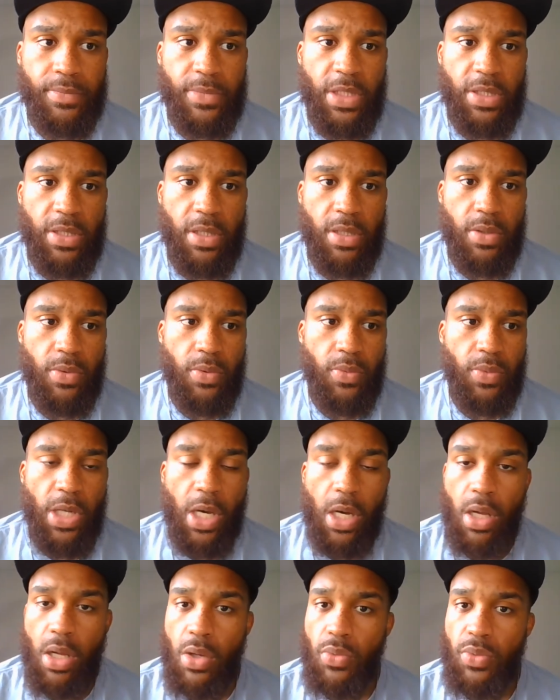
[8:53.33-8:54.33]
you know, we
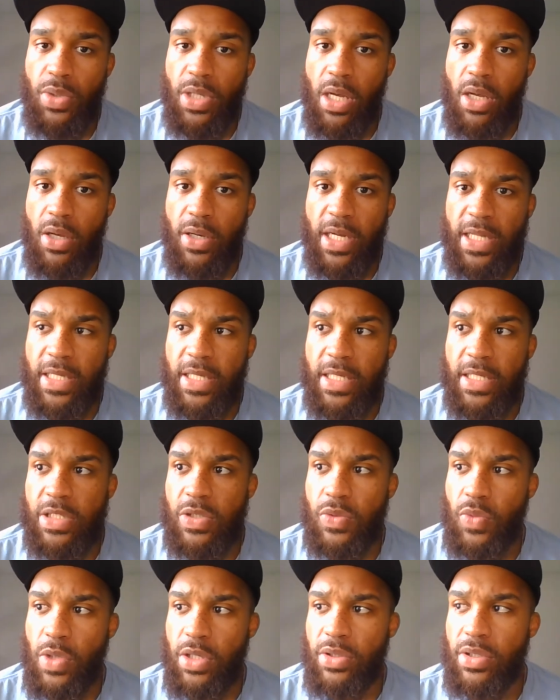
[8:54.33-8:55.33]
all got to get
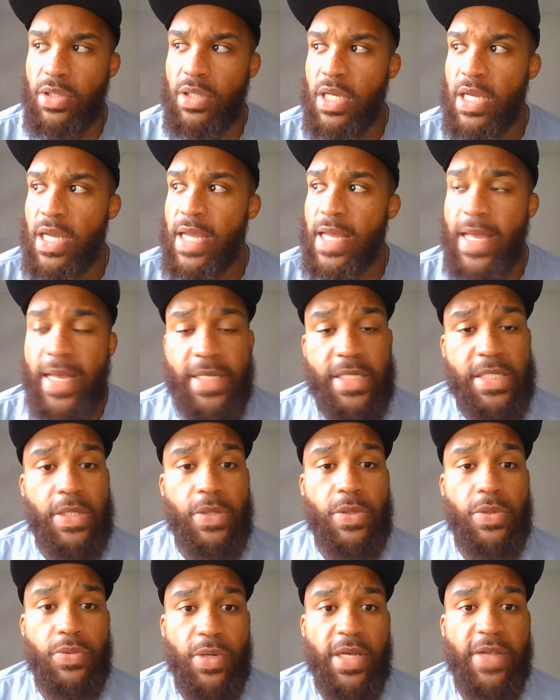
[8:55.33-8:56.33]
to work. It's a
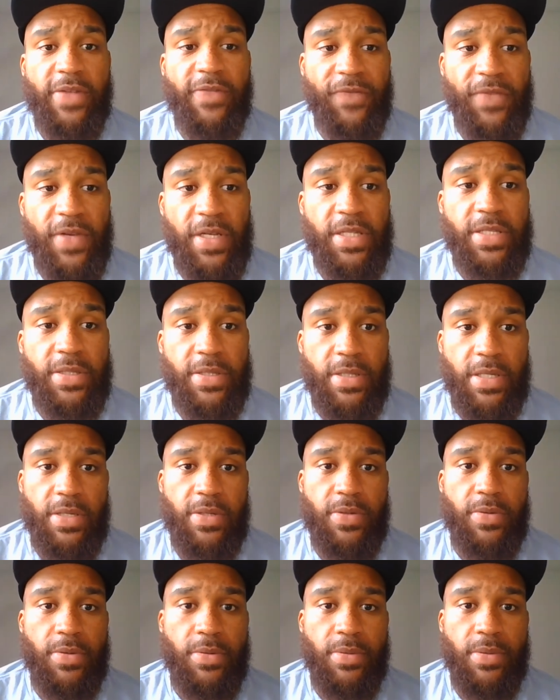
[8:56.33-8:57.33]
great feeling
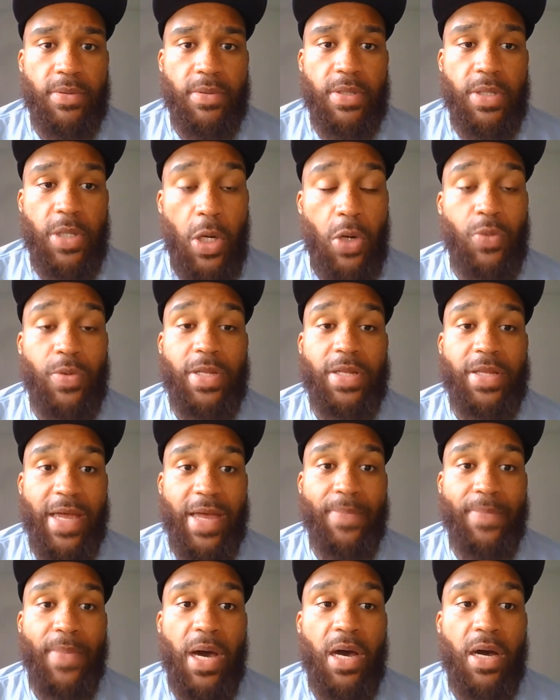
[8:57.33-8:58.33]
knowing
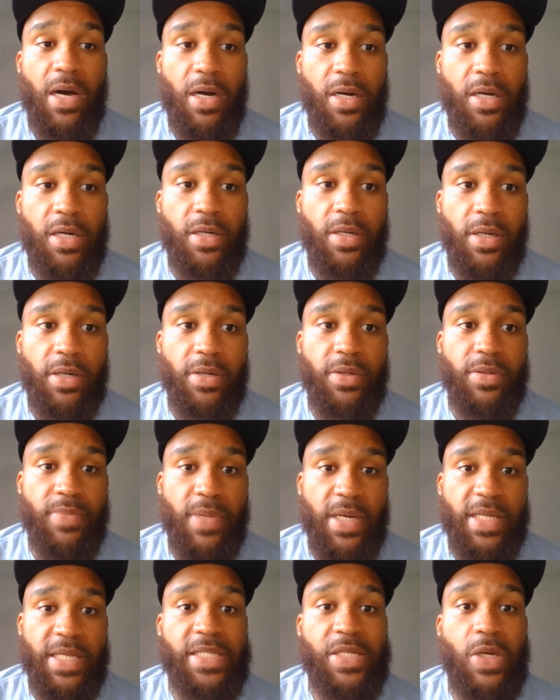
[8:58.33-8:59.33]
that my hard-earned
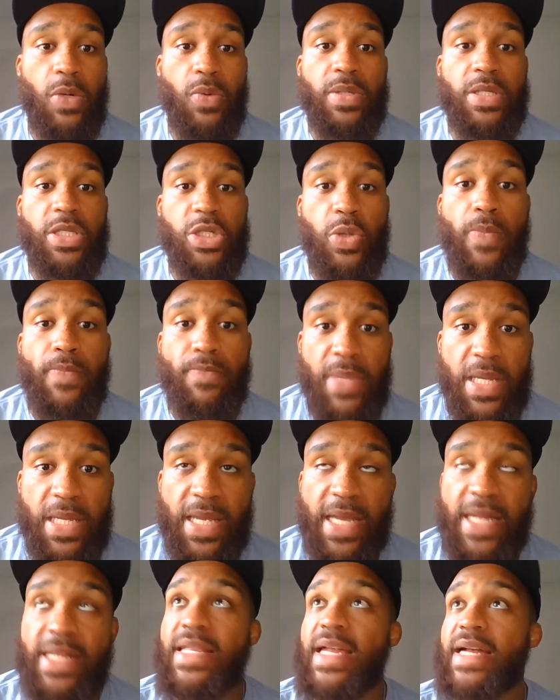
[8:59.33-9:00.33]
money is going to me
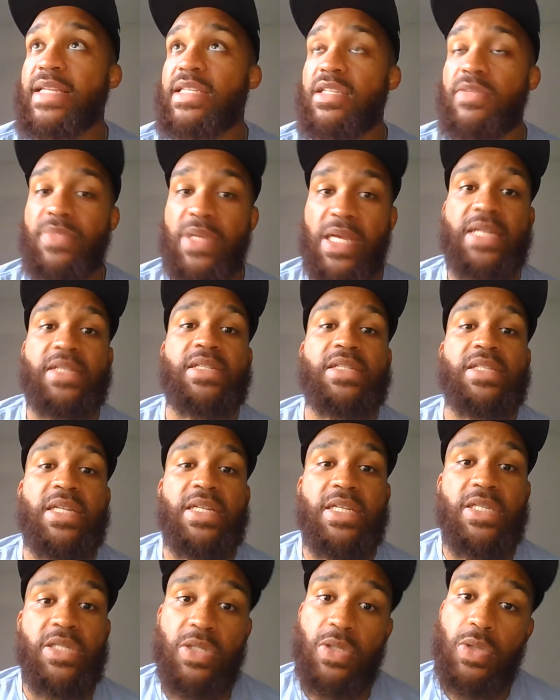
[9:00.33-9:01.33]
and not some entity
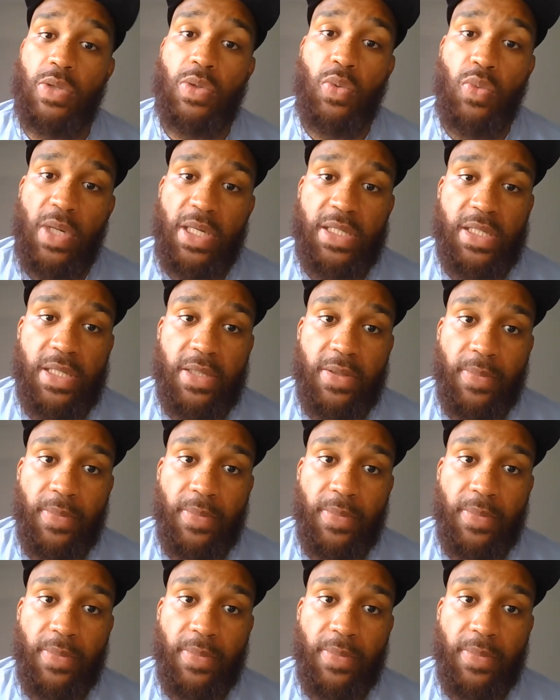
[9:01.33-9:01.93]
that's just going to waste